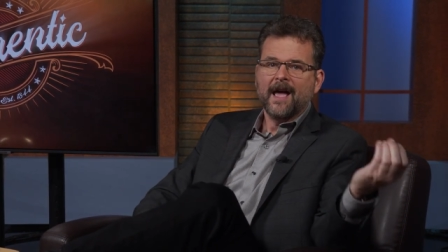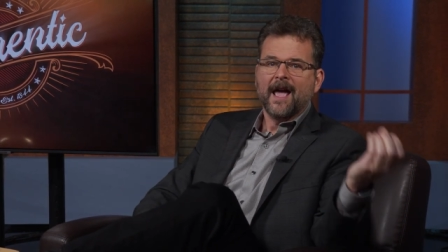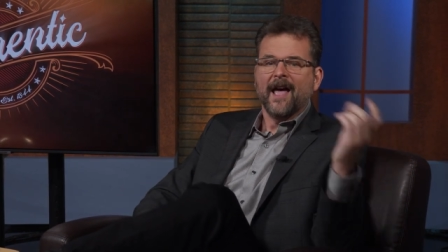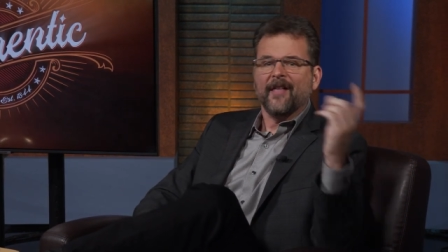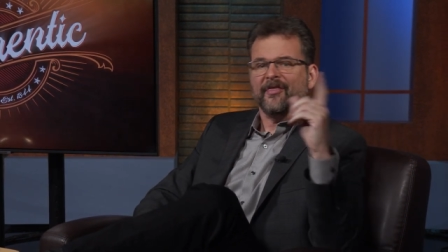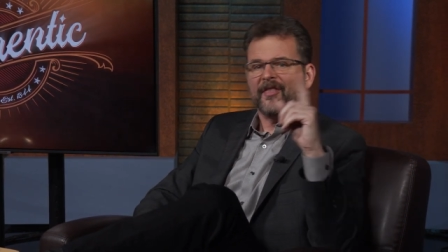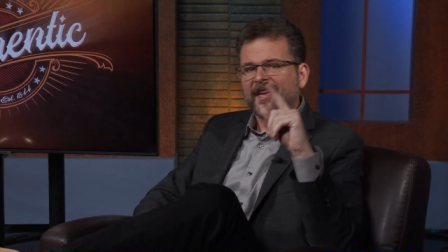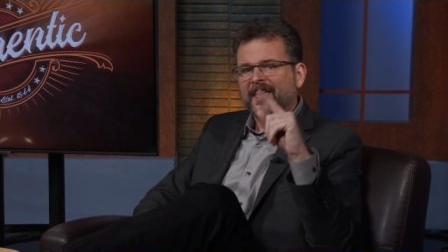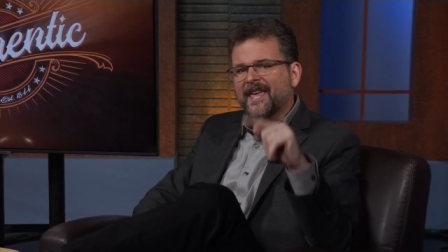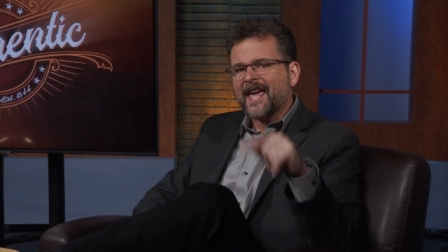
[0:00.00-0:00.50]

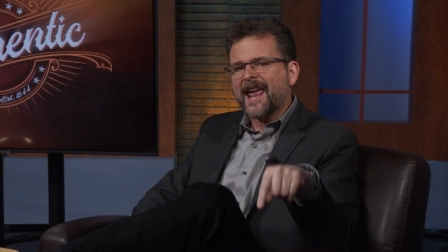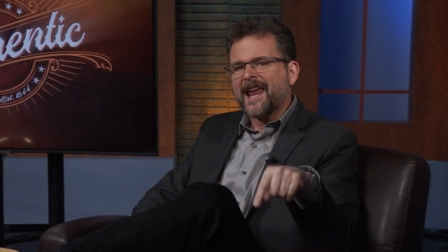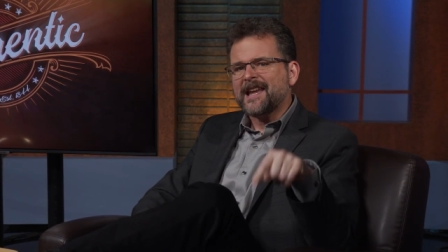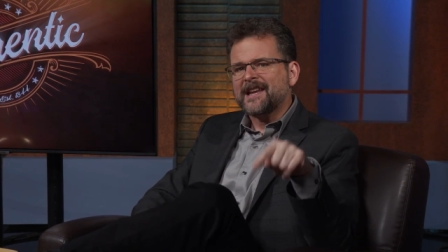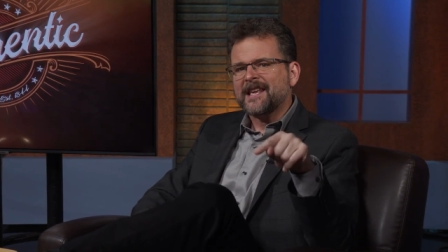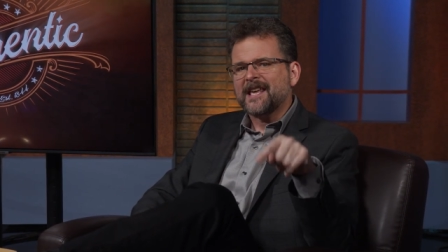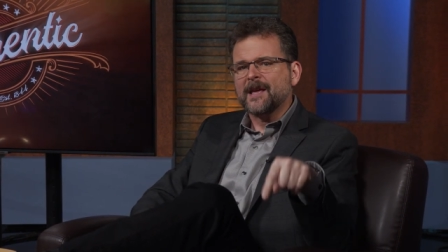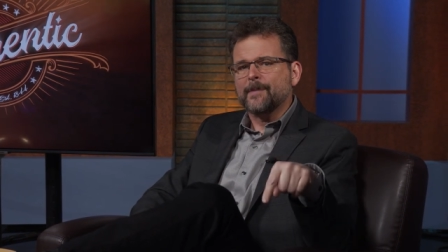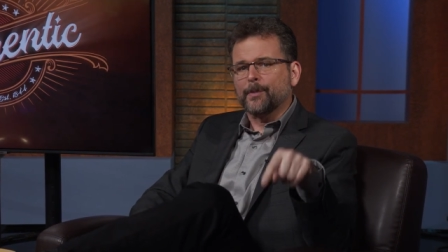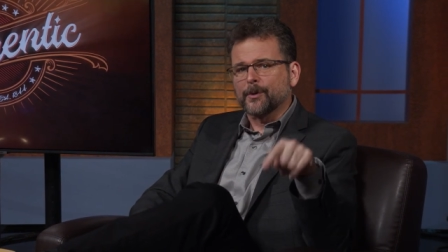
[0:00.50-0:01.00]
And the
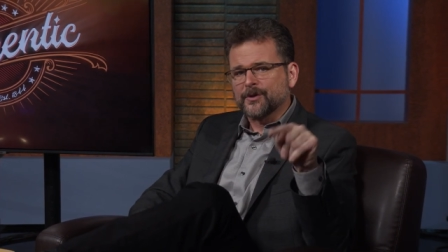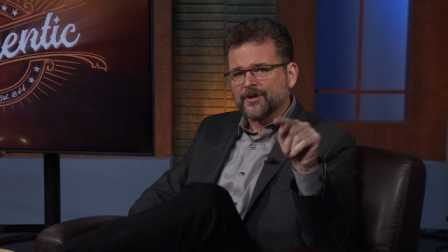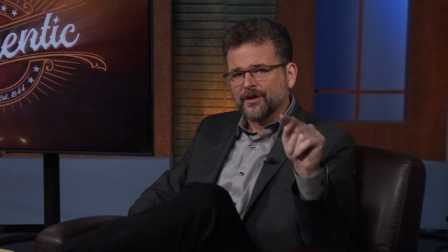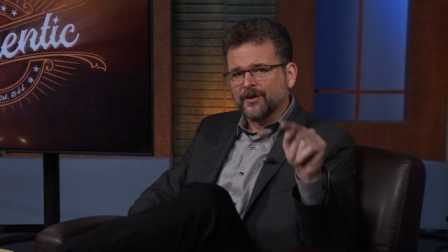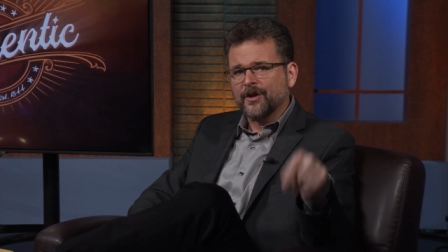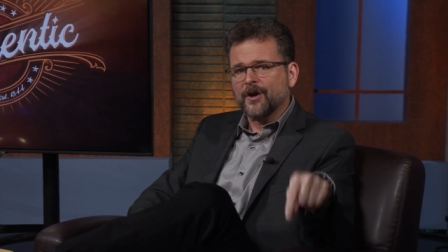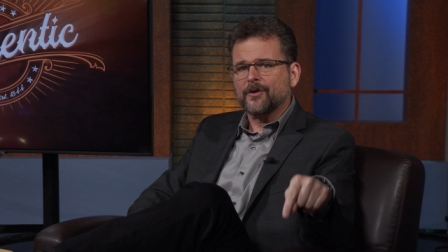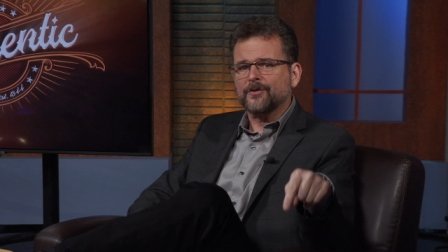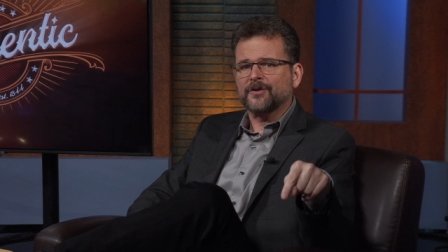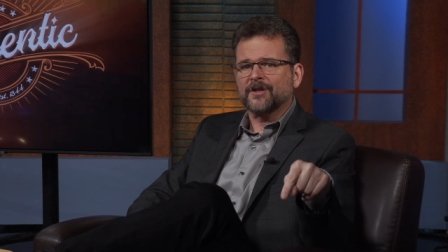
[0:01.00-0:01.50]
gatekeepers
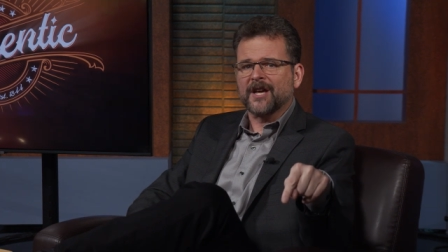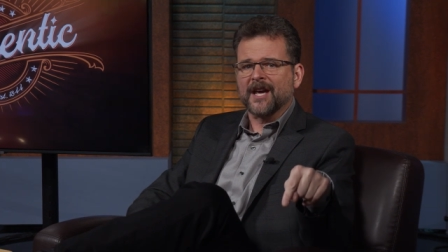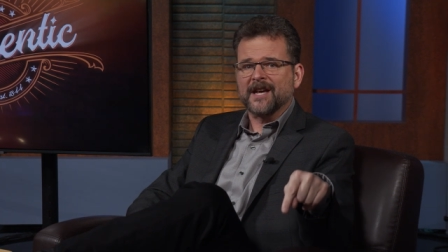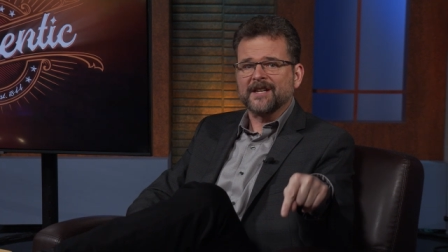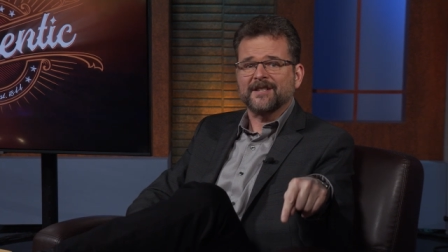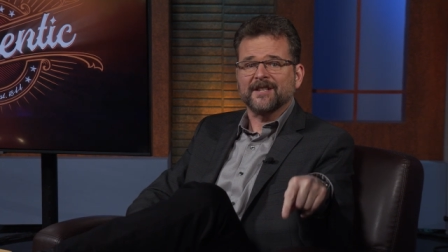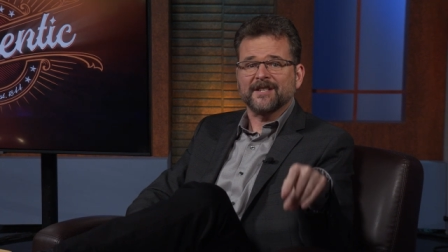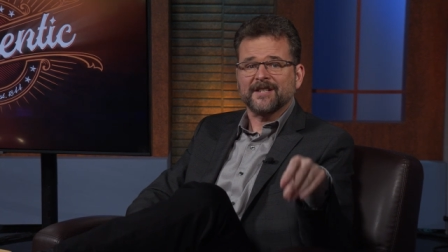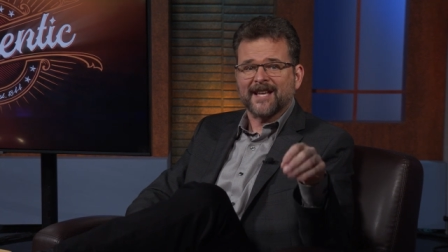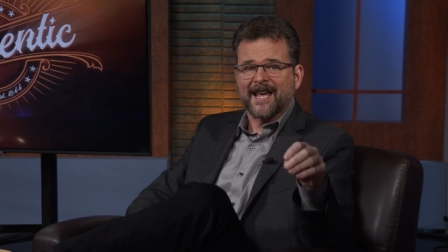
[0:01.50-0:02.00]
in those
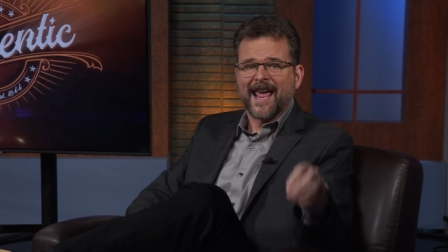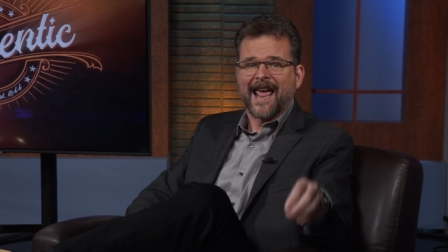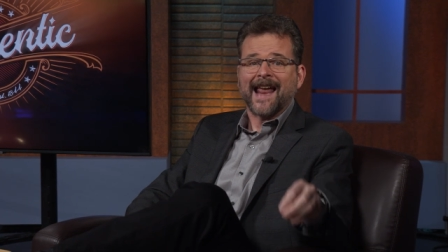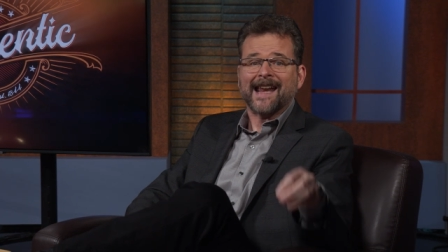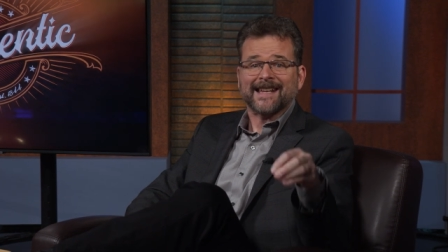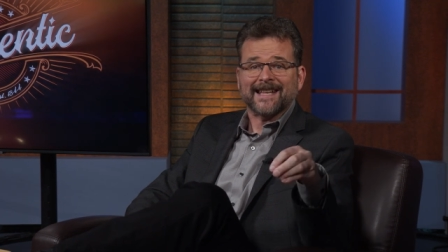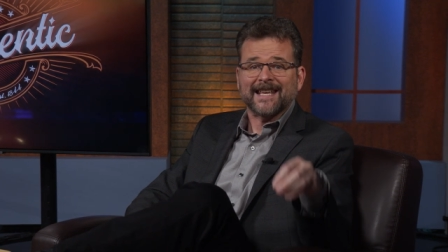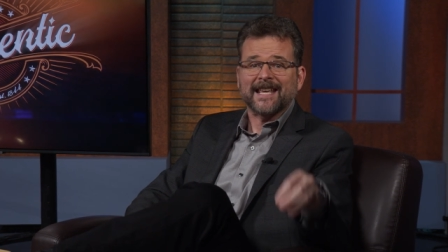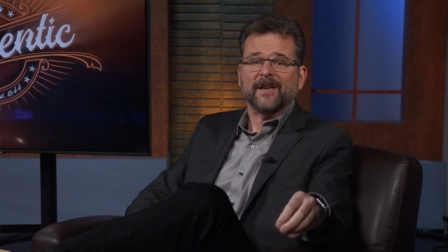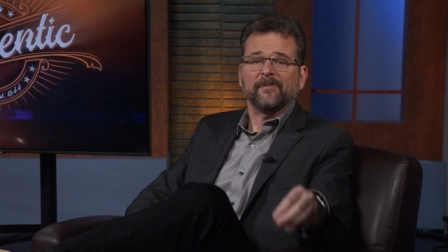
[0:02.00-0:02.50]
cases
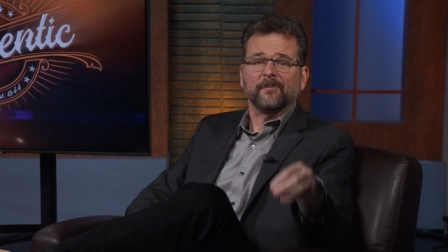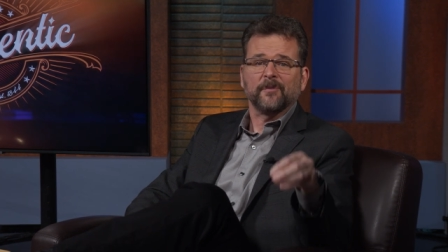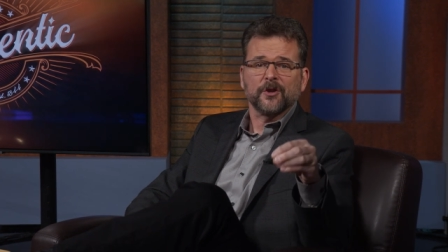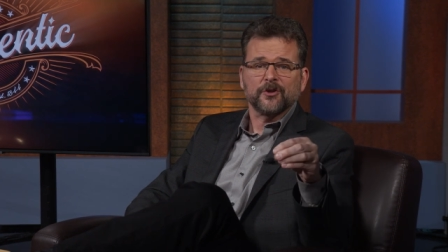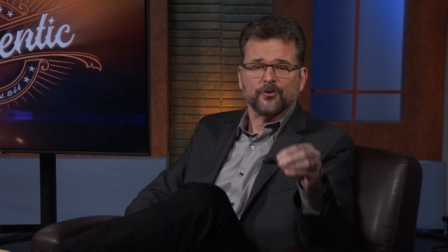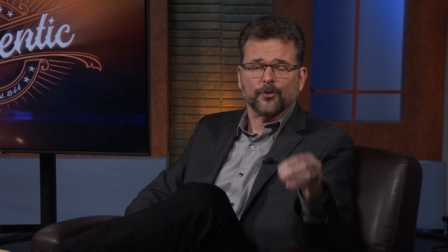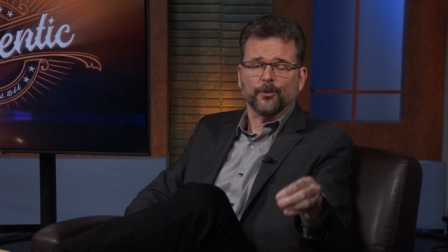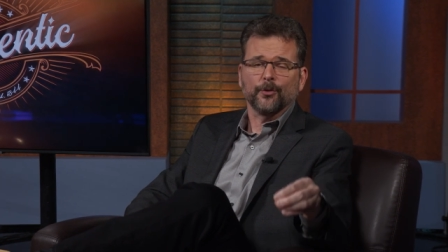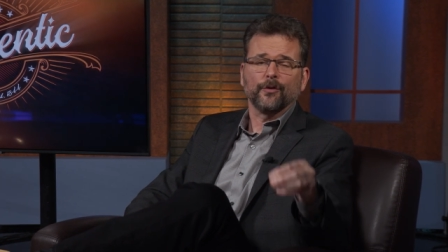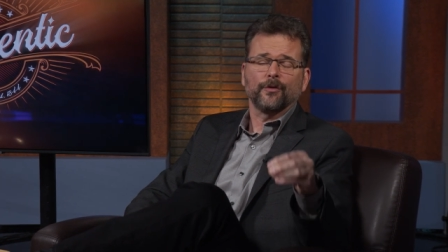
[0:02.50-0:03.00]
can't keep the
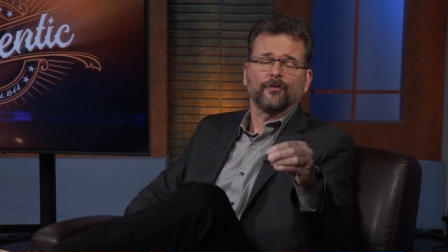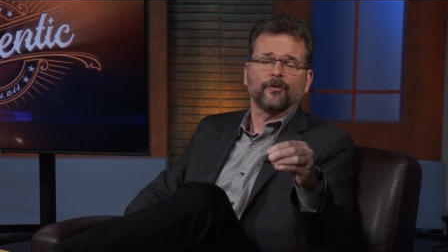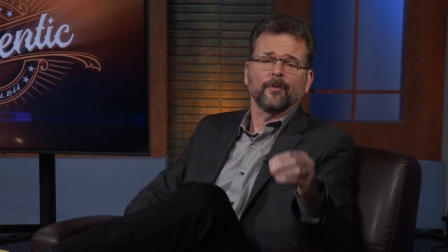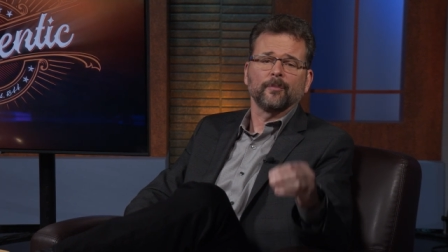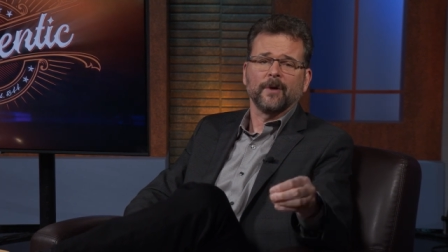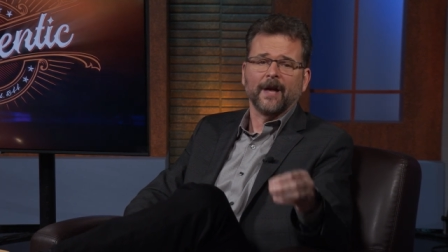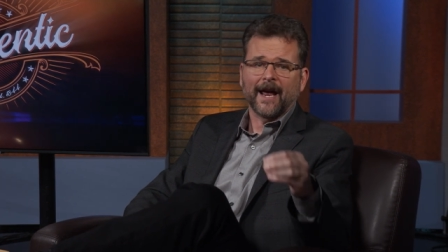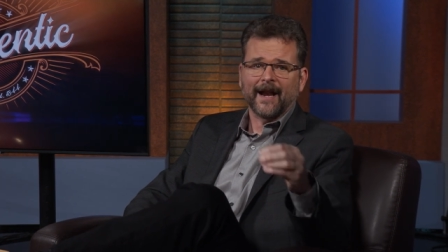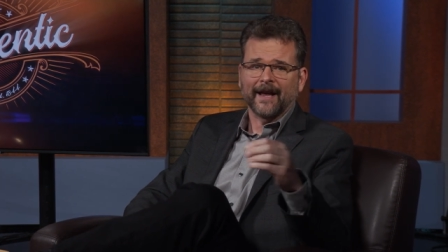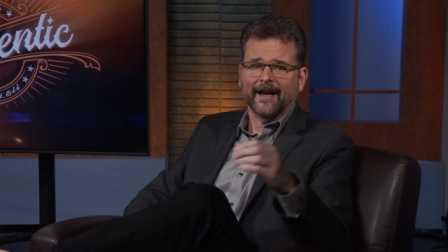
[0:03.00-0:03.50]
truth
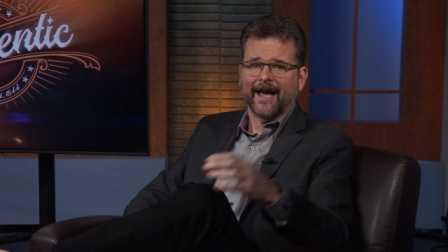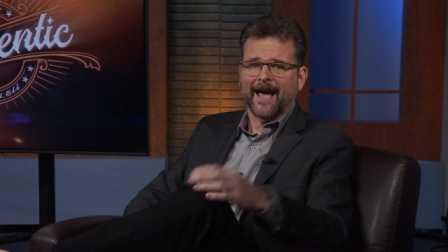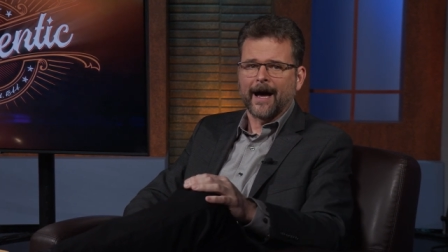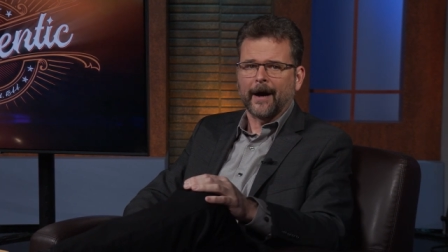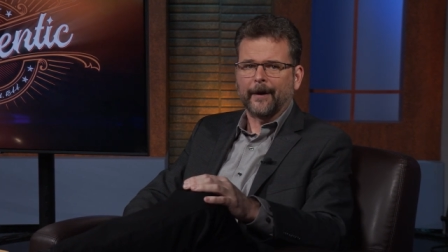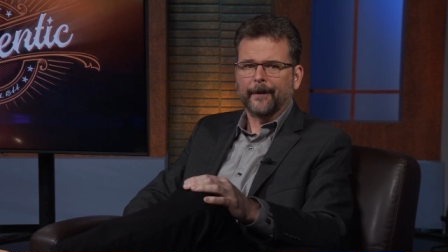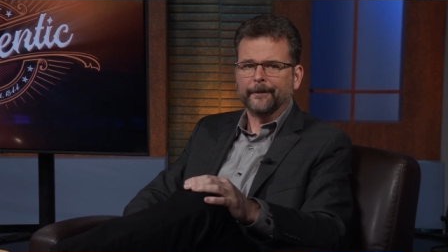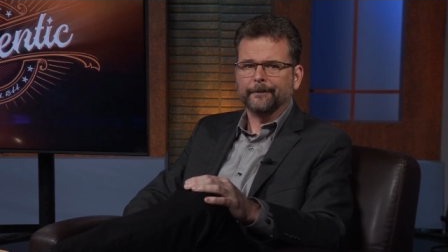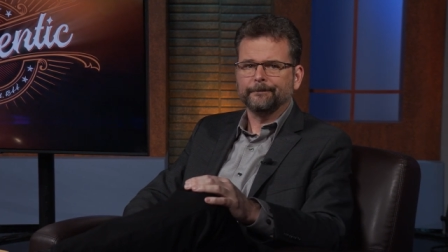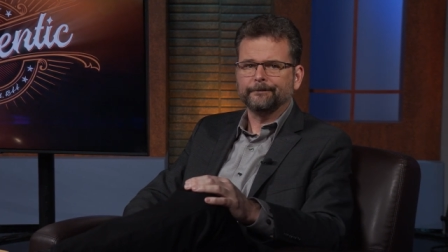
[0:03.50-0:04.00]
from getting
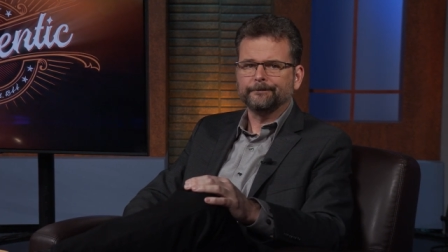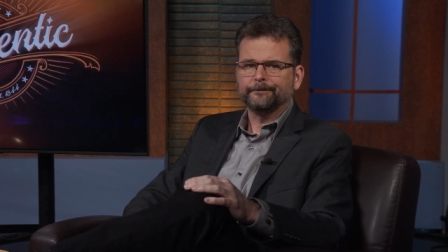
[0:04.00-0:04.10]
out.